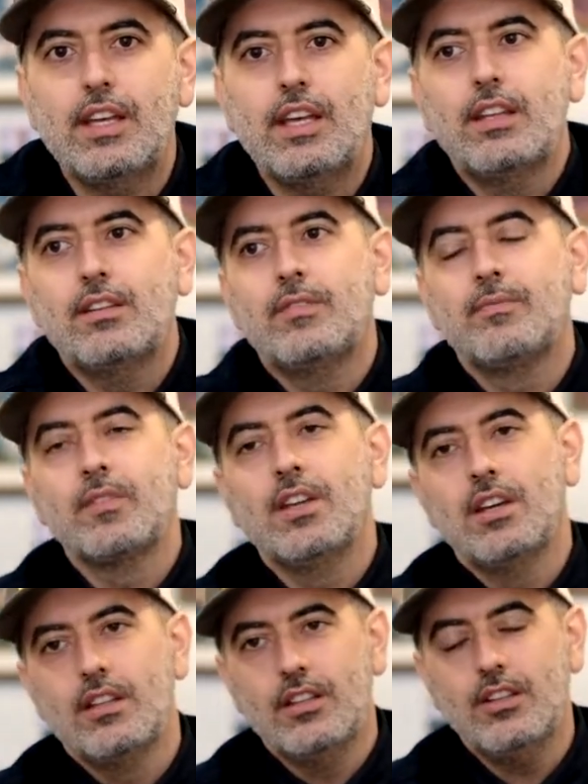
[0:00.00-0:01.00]
And
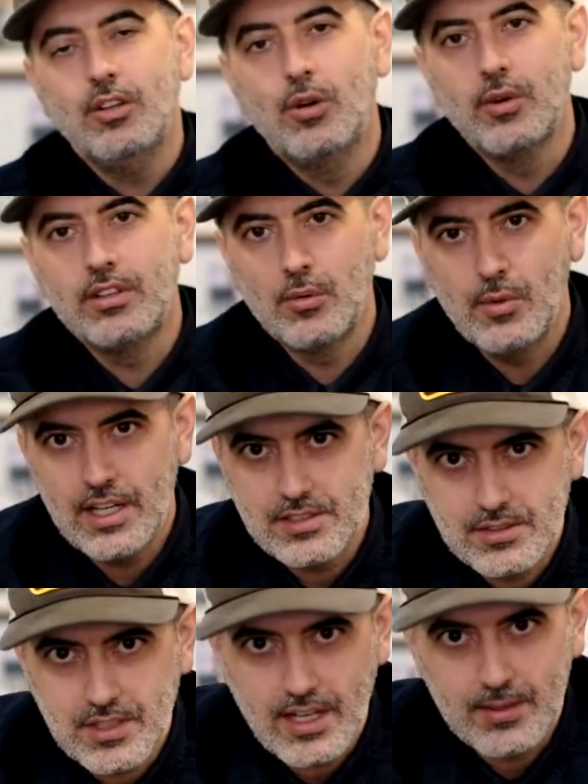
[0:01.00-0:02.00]
the deal with the watch
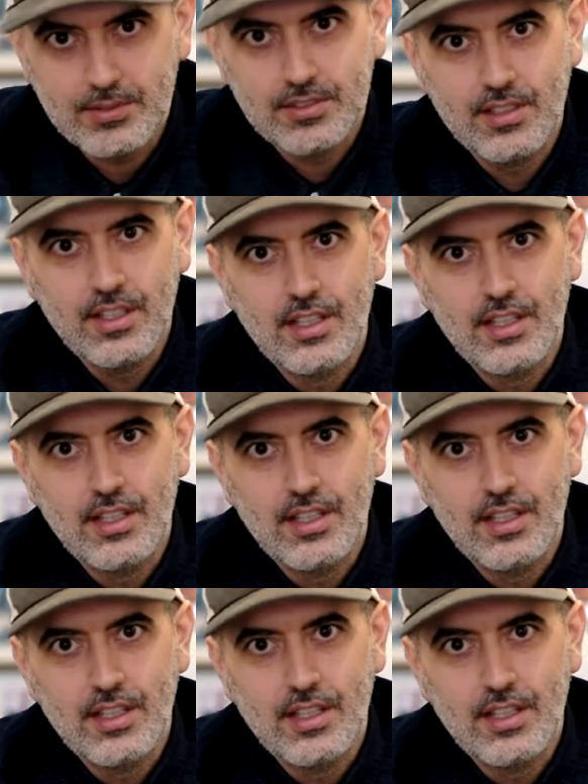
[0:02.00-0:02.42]
straps